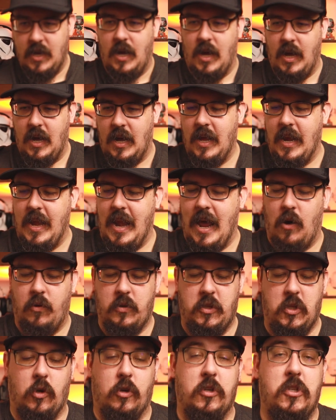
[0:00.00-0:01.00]
Uh, now,
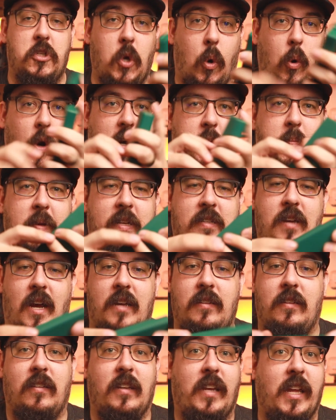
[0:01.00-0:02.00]
your Torx bit
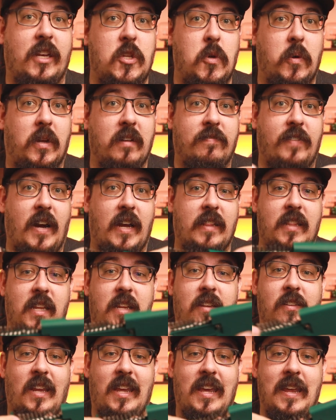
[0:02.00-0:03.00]
sizes, again, you can find
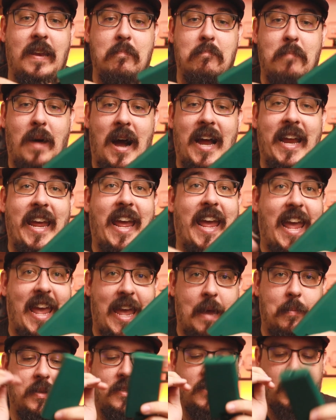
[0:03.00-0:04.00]
these in my
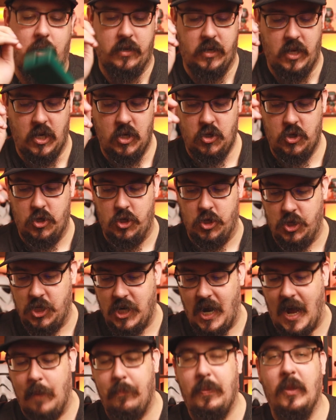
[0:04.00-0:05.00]
Amazon
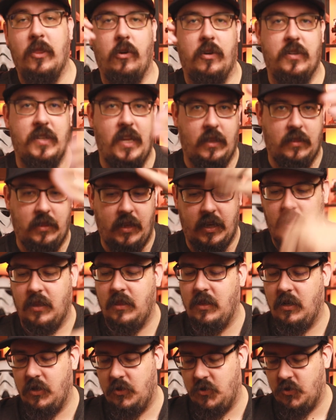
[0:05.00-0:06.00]
shop. There is a link
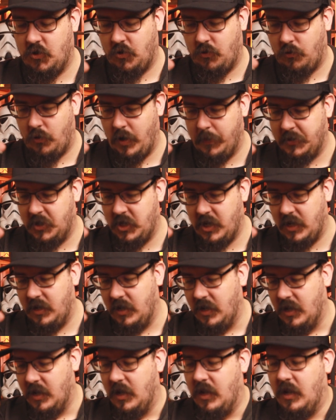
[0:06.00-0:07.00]
in the description.
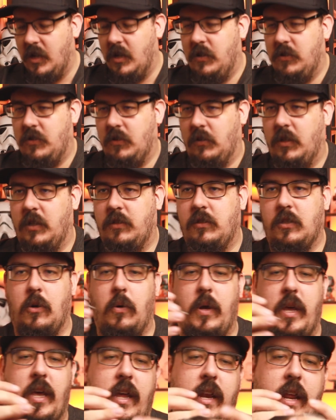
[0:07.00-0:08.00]
So let's
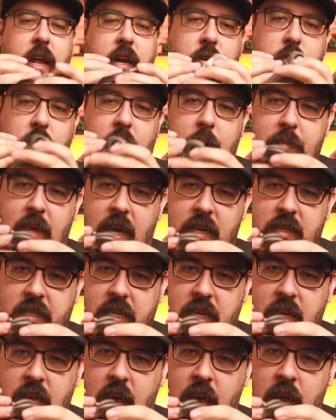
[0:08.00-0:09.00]
go ahead and grab that
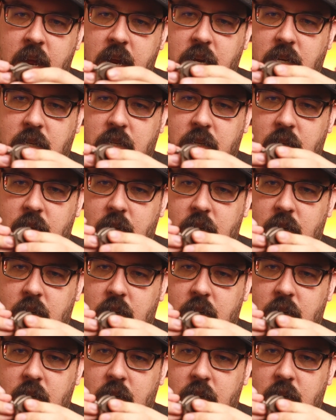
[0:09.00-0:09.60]
T8.